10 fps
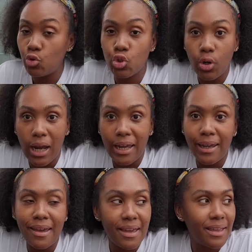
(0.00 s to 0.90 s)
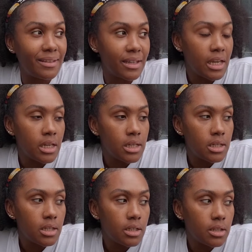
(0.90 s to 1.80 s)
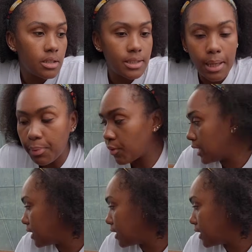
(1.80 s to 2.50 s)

try and separate